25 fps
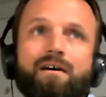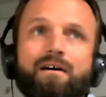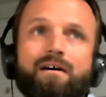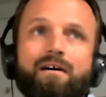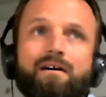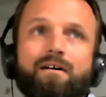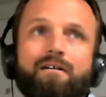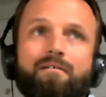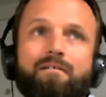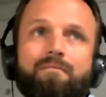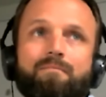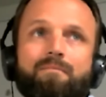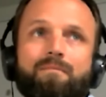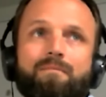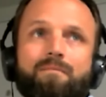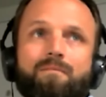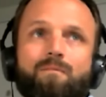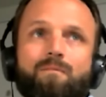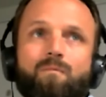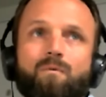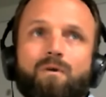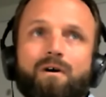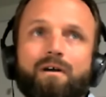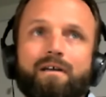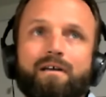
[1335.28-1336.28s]
Um,
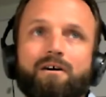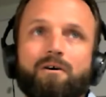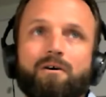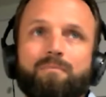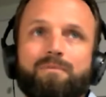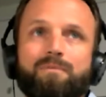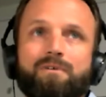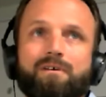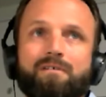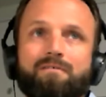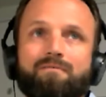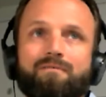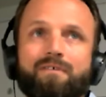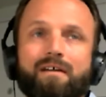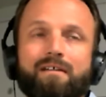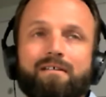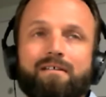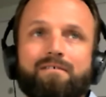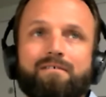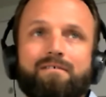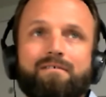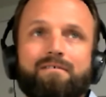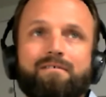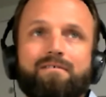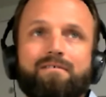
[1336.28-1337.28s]
what helped
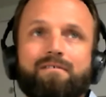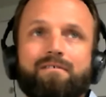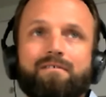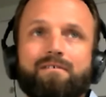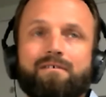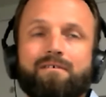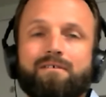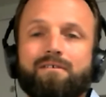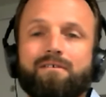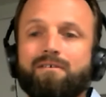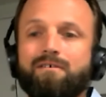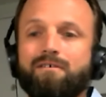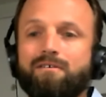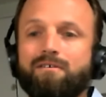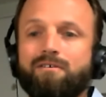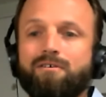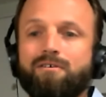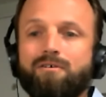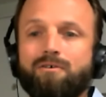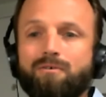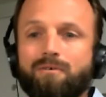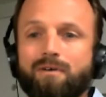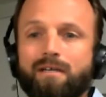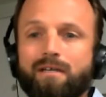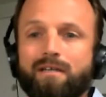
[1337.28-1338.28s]
convince
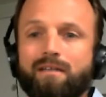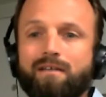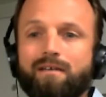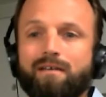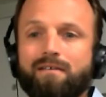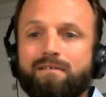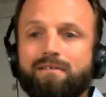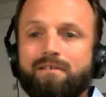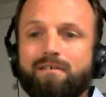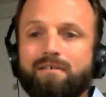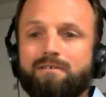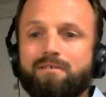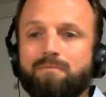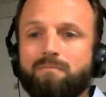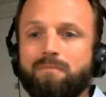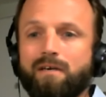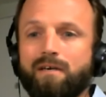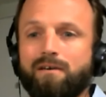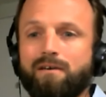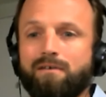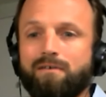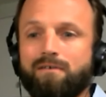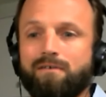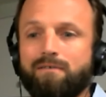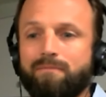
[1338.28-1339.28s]
you and the decision
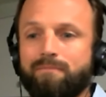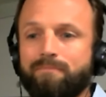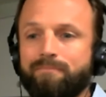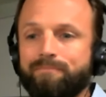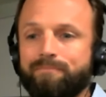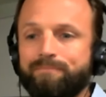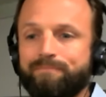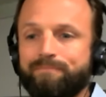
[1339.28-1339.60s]
makers?